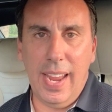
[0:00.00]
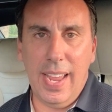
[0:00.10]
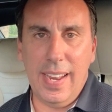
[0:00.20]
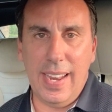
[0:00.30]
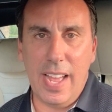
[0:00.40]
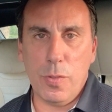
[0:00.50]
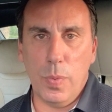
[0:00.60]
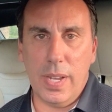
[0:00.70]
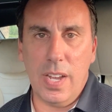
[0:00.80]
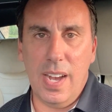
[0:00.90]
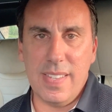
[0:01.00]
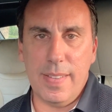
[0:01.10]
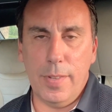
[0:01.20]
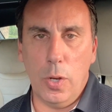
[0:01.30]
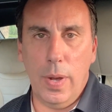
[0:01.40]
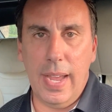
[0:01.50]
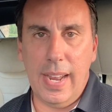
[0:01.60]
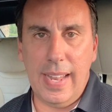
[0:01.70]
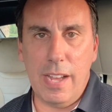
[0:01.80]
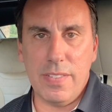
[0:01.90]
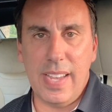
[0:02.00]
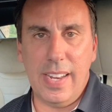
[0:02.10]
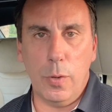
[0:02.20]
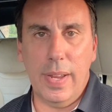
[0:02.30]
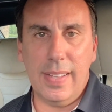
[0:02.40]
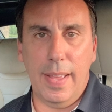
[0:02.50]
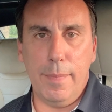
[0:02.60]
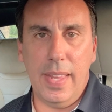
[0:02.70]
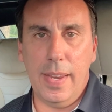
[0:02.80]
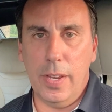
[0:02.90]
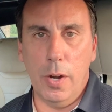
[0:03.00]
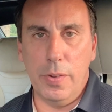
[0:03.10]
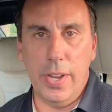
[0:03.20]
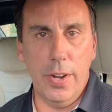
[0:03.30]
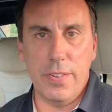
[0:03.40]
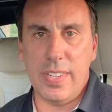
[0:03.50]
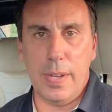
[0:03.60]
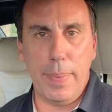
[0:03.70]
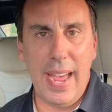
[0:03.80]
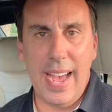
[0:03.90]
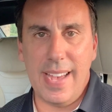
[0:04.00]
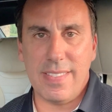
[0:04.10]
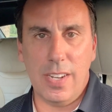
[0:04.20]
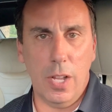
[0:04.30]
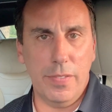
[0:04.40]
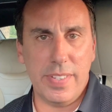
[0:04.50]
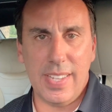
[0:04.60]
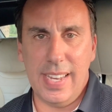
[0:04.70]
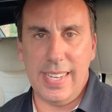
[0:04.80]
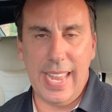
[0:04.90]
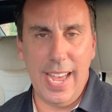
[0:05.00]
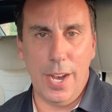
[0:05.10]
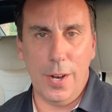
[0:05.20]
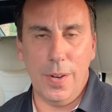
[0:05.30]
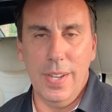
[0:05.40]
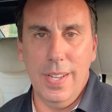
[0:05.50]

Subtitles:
and that's what caused them to go ahead and now sign the quitclaim deed, years in the past. And all of a sudden now